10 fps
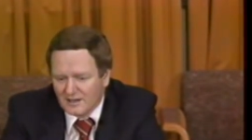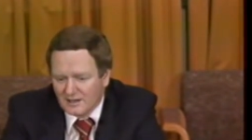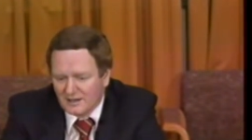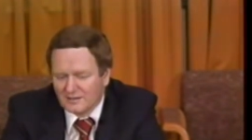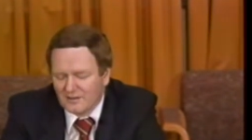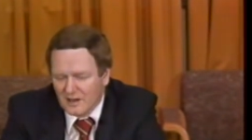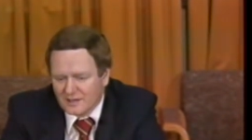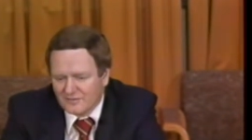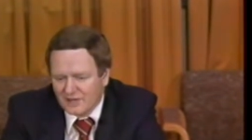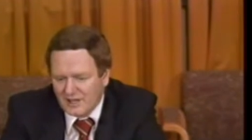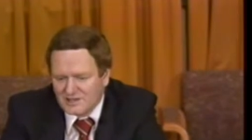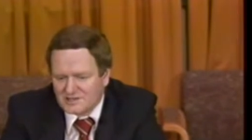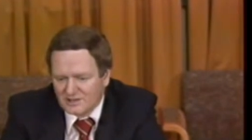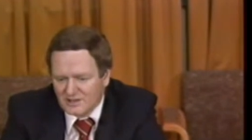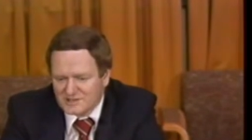Uh, a lot of
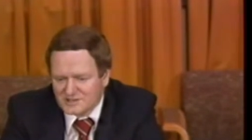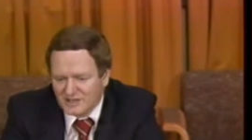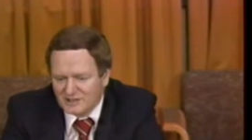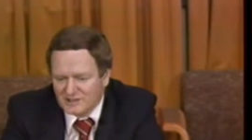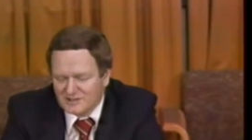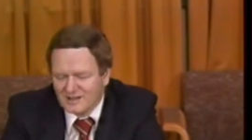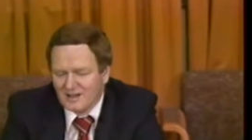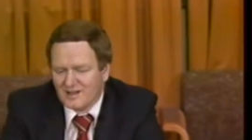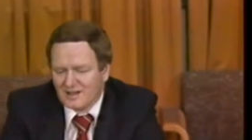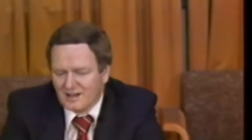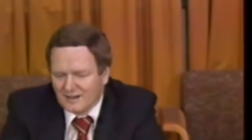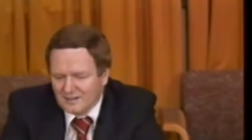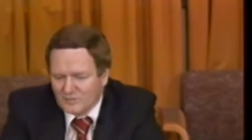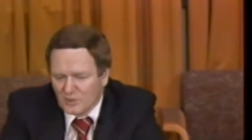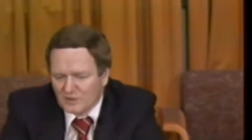case law saying
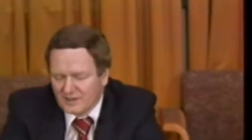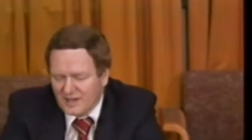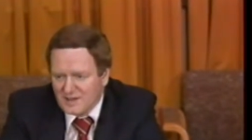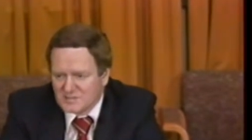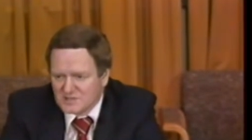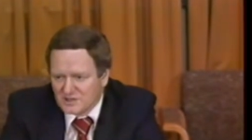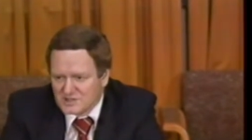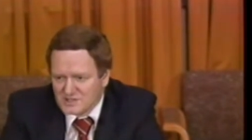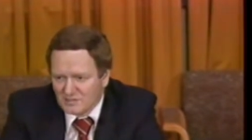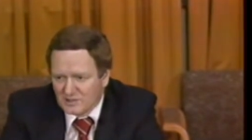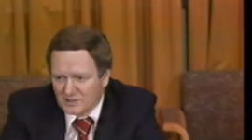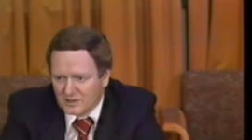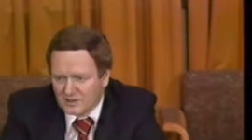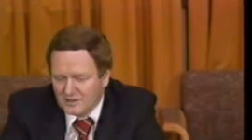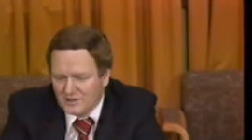uh, where the names are similar,